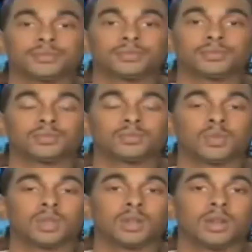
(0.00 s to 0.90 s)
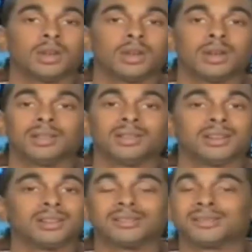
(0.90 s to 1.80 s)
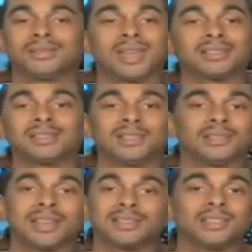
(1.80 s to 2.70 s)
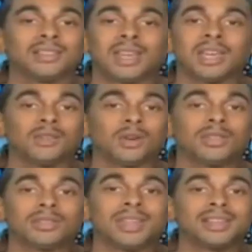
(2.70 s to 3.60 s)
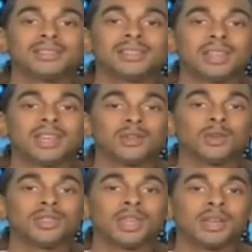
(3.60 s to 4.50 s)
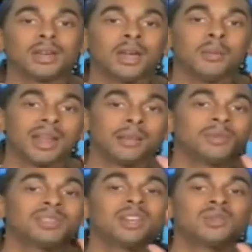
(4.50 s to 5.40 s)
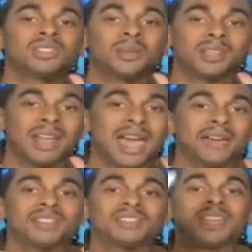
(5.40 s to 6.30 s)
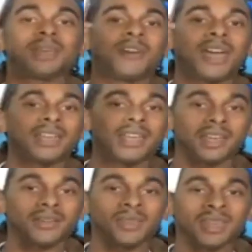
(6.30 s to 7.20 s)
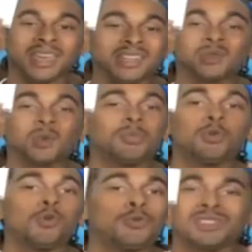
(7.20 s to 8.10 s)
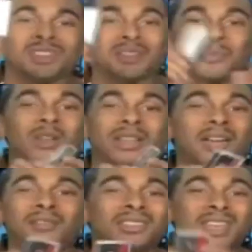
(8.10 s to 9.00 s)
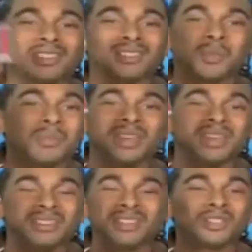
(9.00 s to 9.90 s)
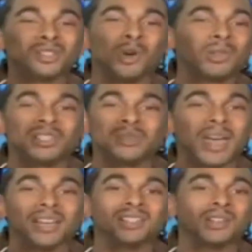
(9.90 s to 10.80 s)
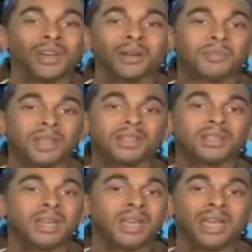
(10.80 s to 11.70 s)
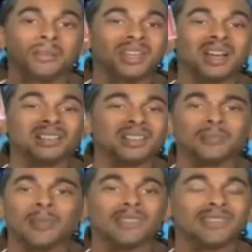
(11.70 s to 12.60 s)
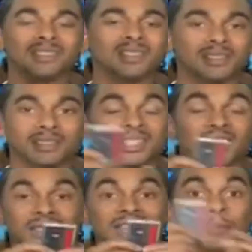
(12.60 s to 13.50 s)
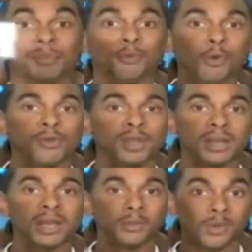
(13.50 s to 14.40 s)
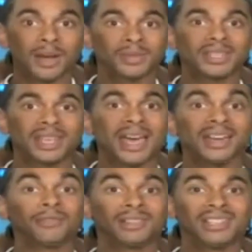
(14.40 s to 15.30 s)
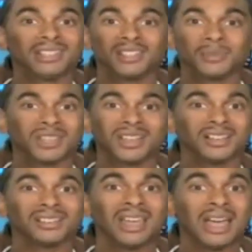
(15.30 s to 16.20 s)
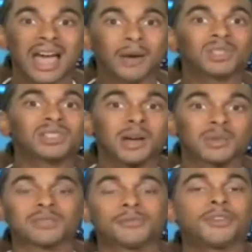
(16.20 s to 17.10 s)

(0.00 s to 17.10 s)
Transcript: Alex O'Donohue is in fact a criminal named Jay Ryder. That's neither here nor there. But I'm tell you something. I have this tape right here, and this will prove to what everything. This will make this will totally smash your credibility. All right, what is because it? this is this is a tape proving what I'm saying. I didn't release this because I was I was in